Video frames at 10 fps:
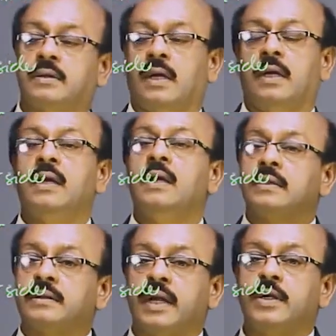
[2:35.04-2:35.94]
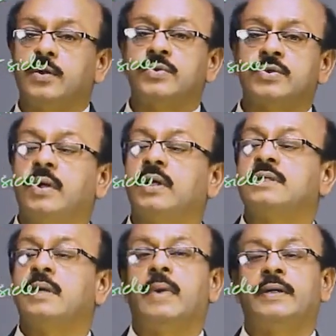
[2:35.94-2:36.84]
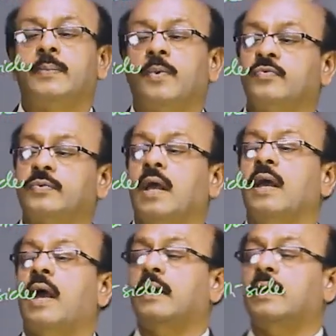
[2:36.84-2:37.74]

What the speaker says: 3, 3Q square is a multiple of 3 and